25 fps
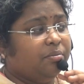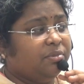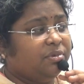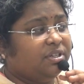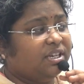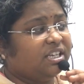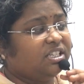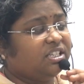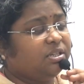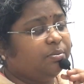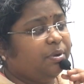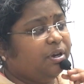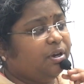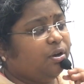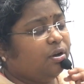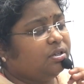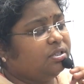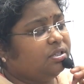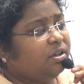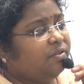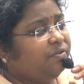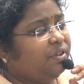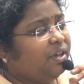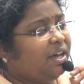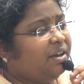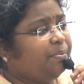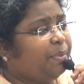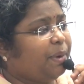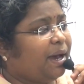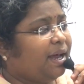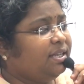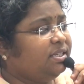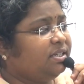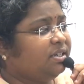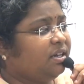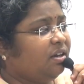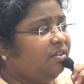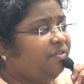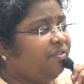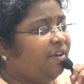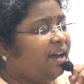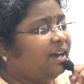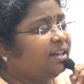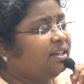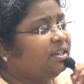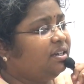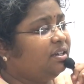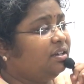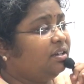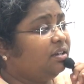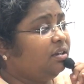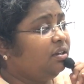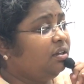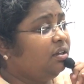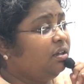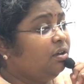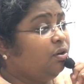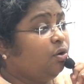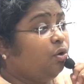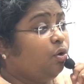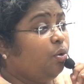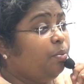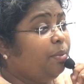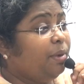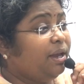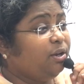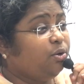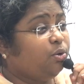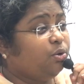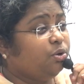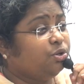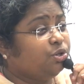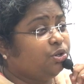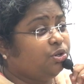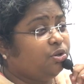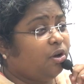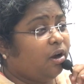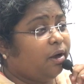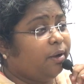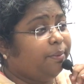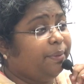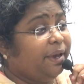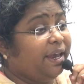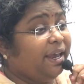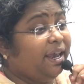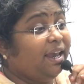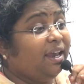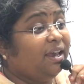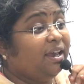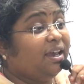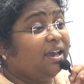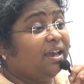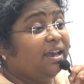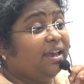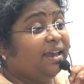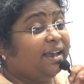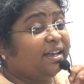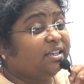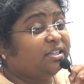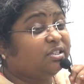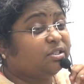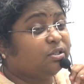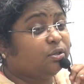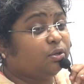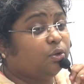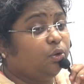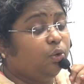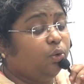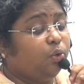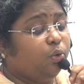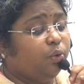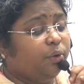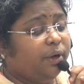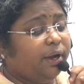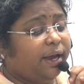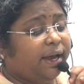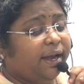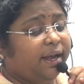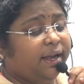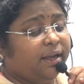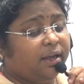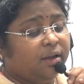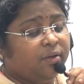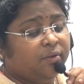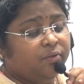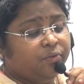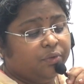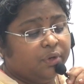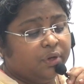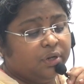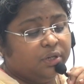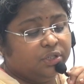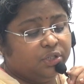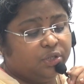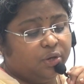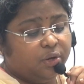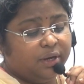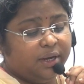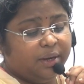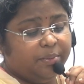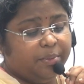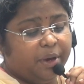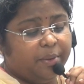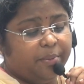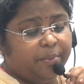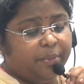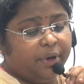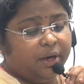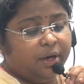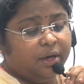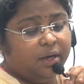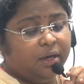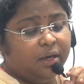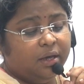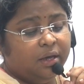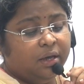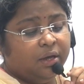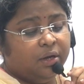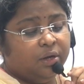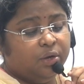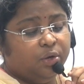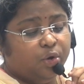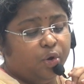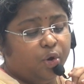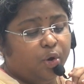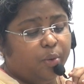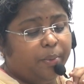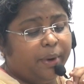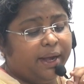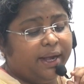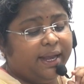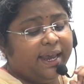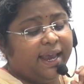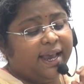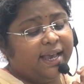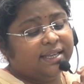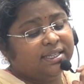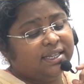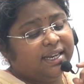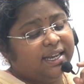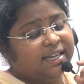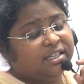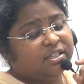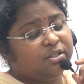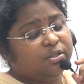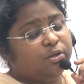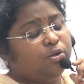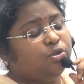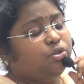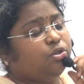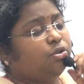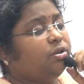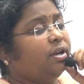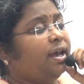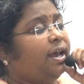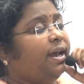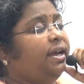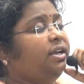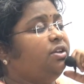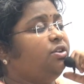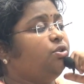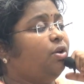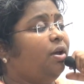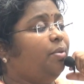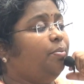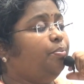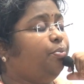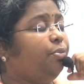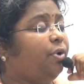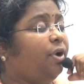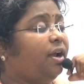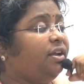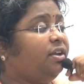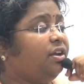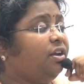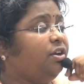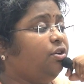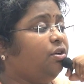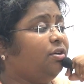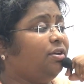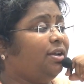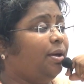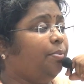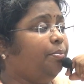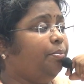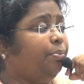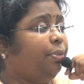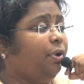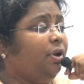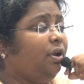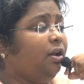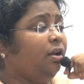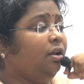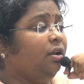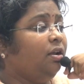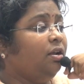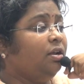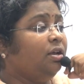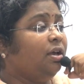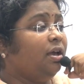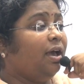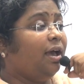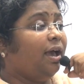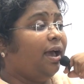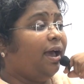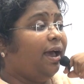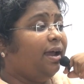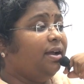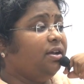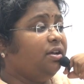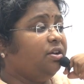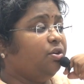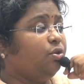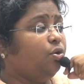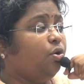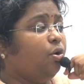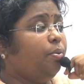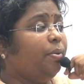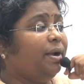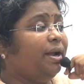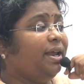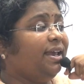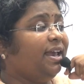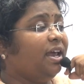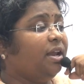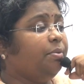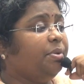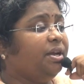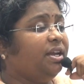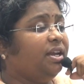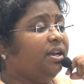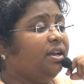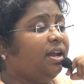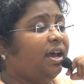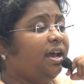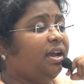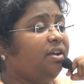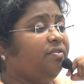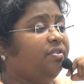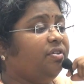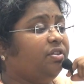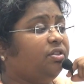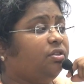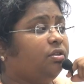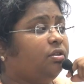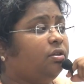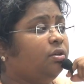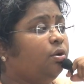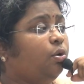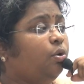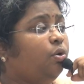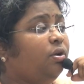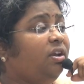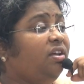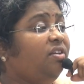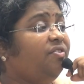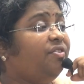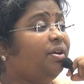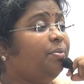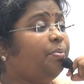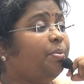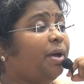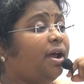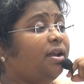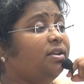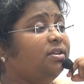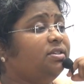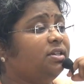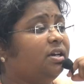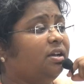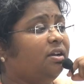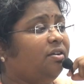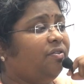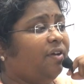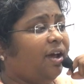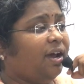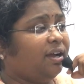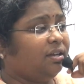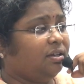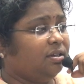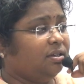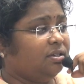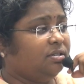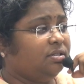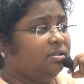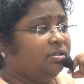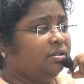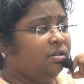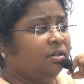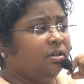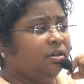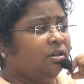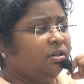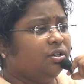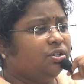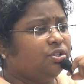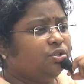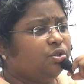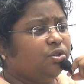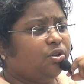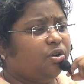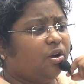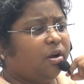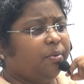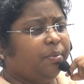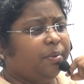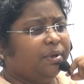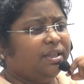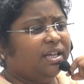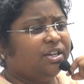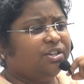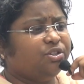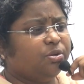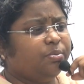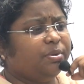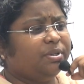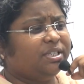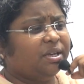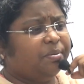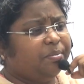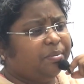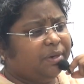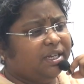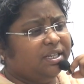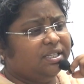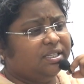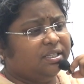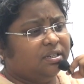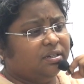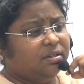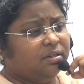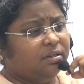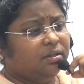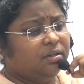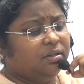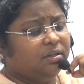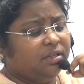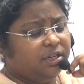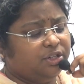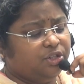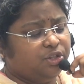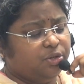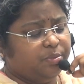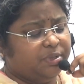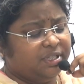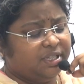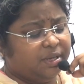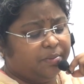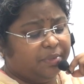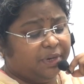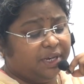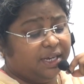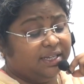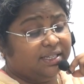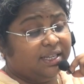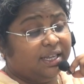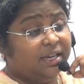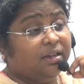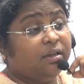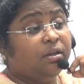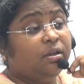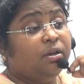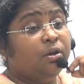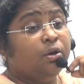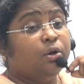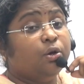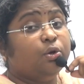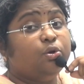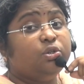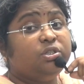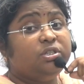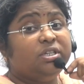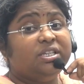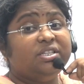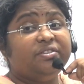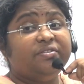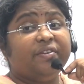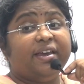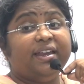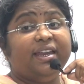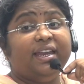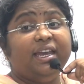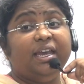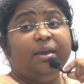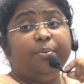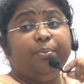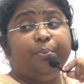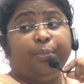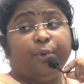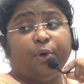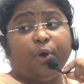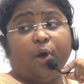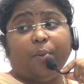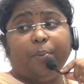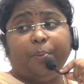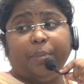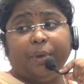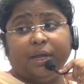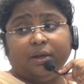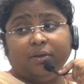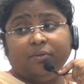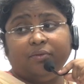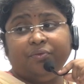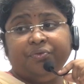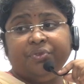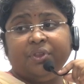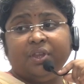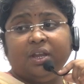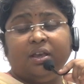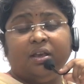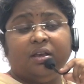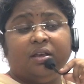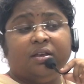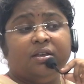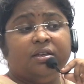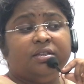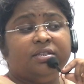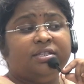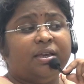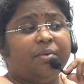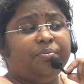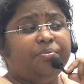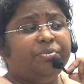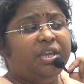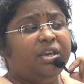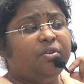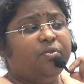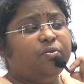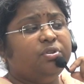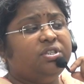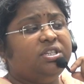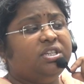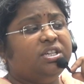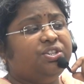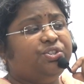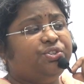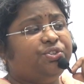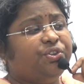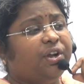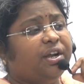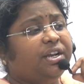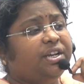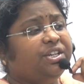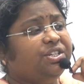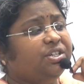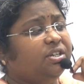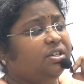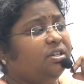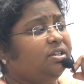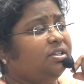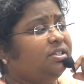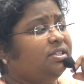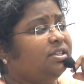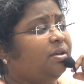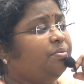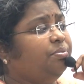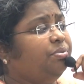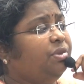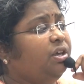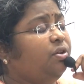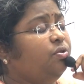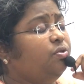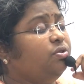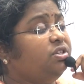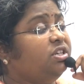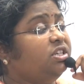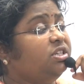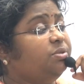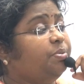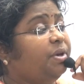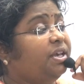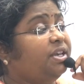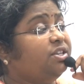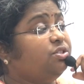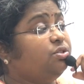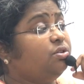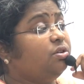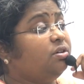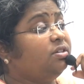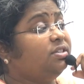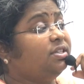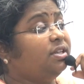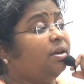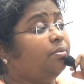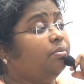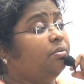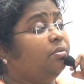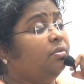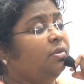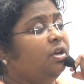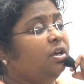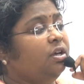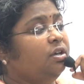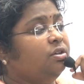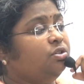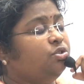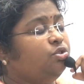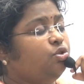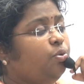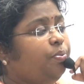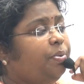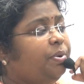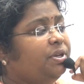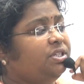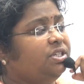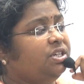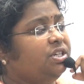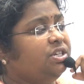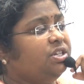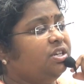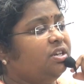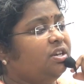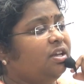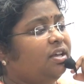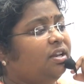Just because of their biological factor, women should not be excluded. So remember, nobody has an exclusive right to enter into temple, and nobody can be denied with only for biological factors. Should not be. There should be some reason. There should be some reason which is very proper. Something which is tradition, something which is based on some superstition